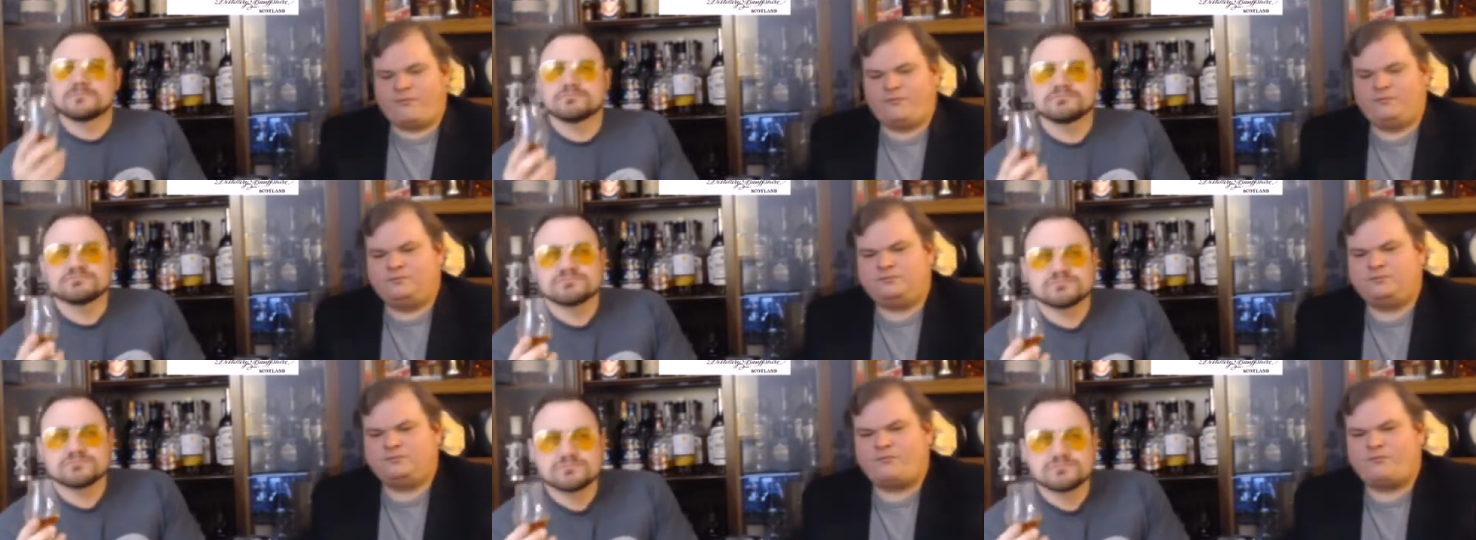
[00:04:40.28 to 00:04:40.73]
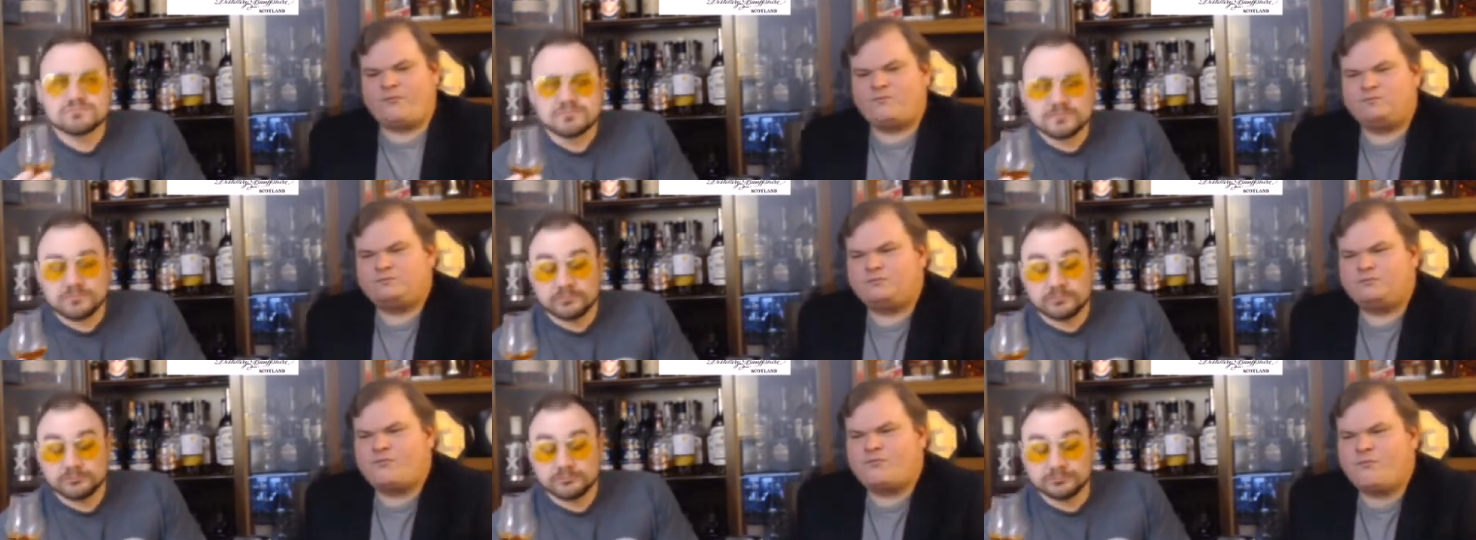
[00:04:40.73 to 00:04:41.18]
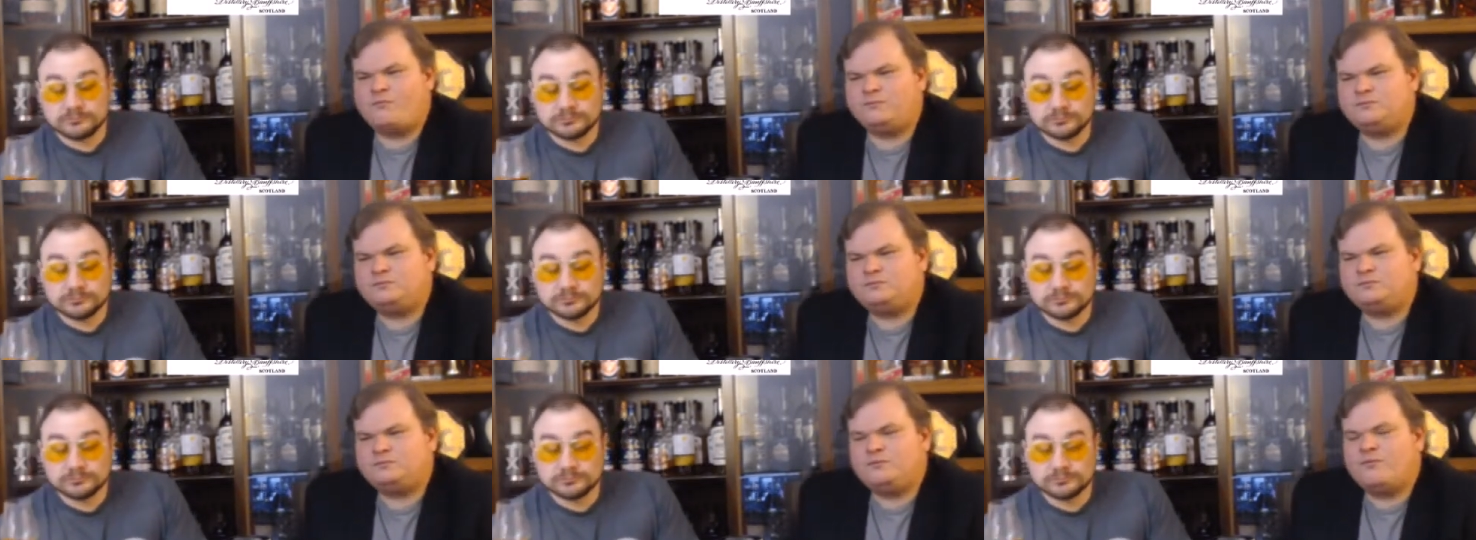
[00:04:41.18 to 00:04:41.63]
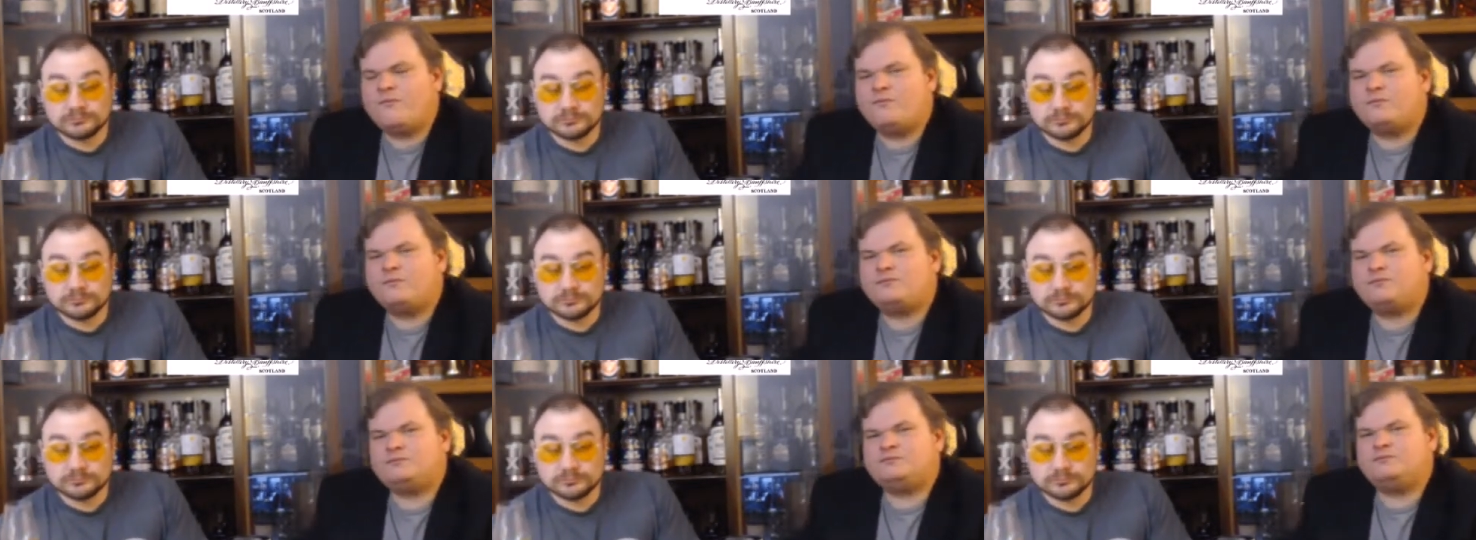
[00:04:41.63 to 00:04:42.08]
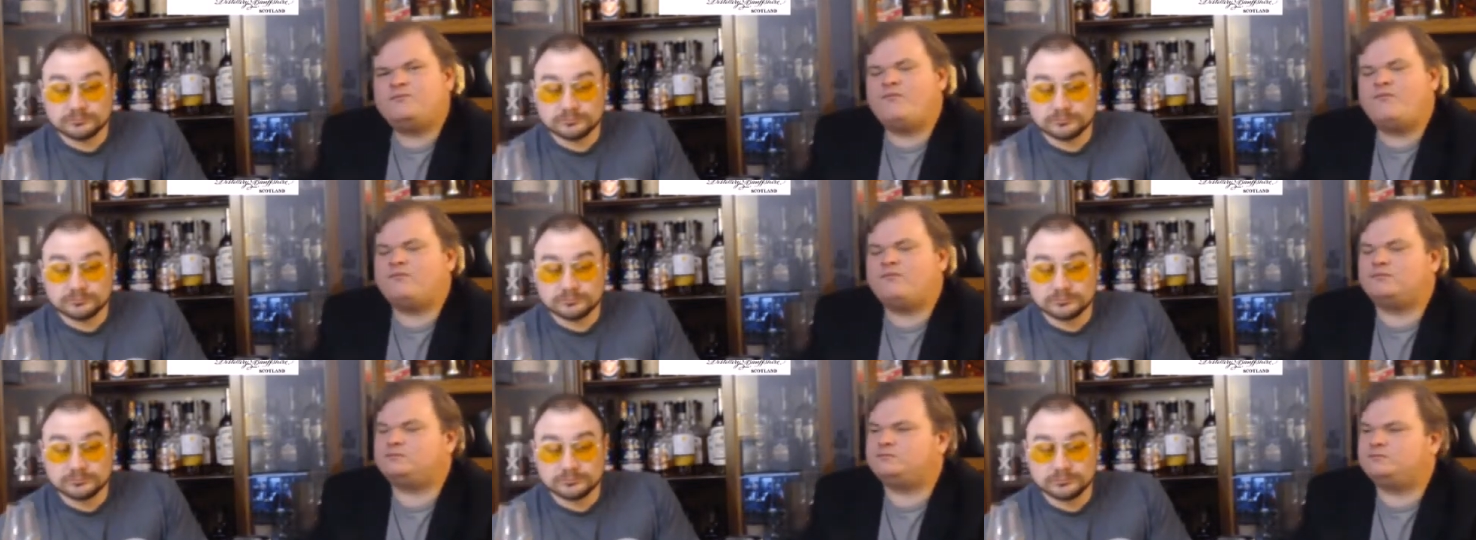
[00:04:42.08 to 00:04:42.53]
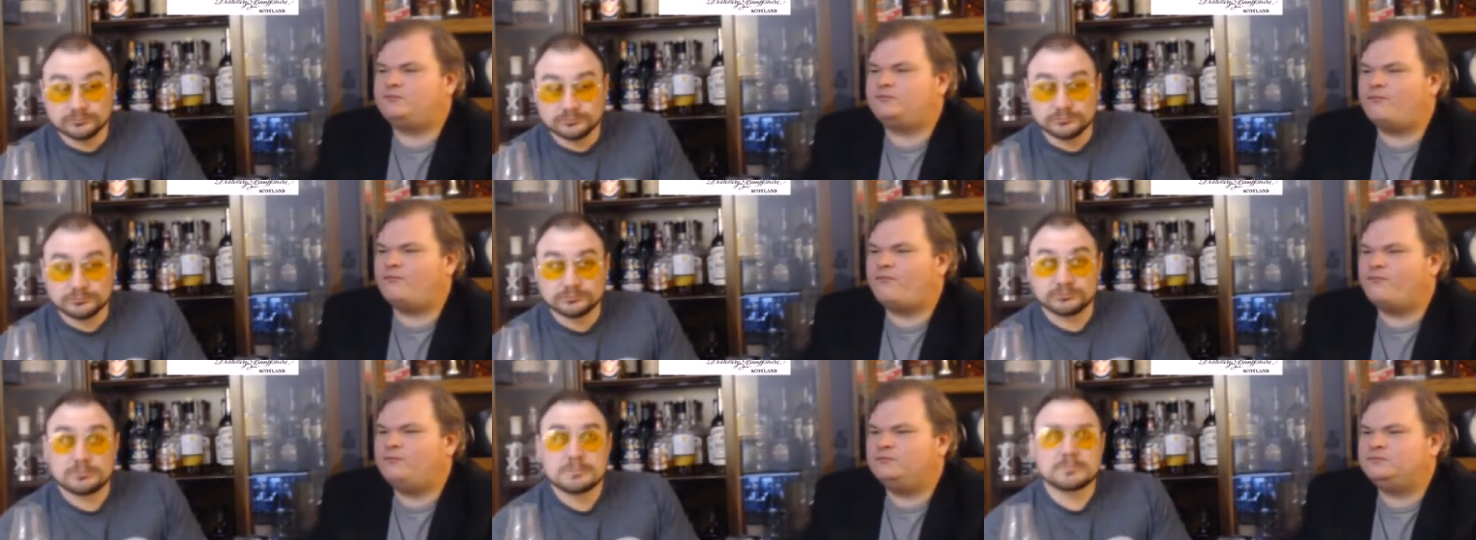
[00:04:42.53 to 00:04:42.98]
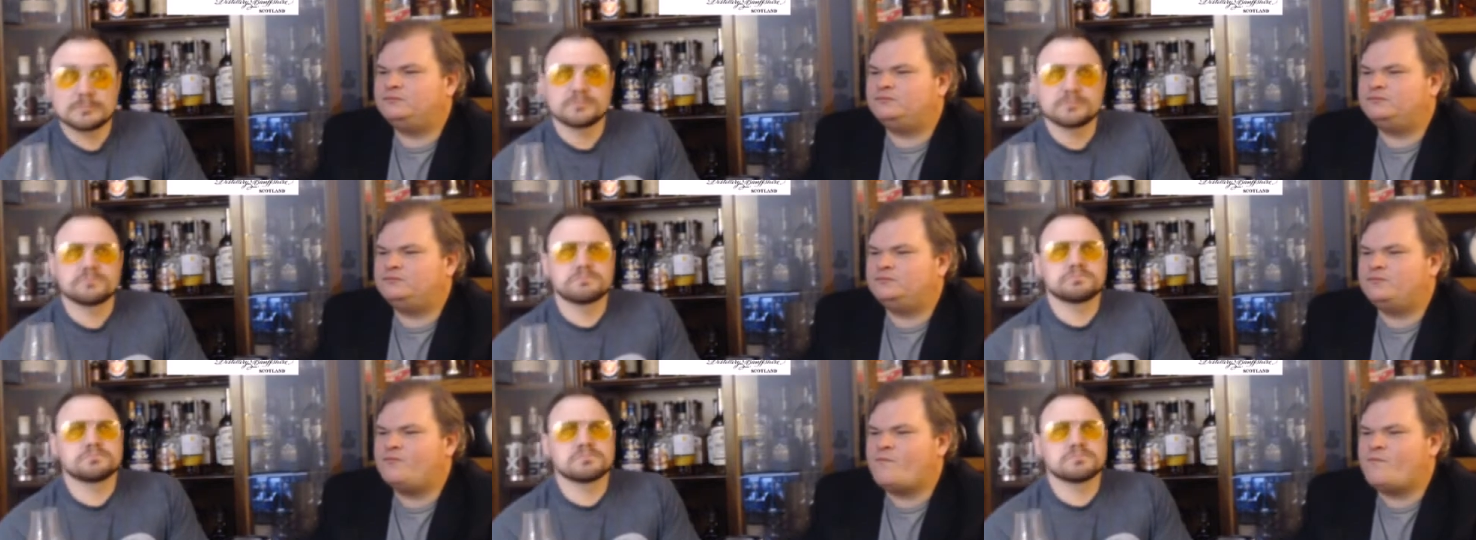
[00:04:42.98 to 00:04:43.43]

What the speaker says: Nobody speaks.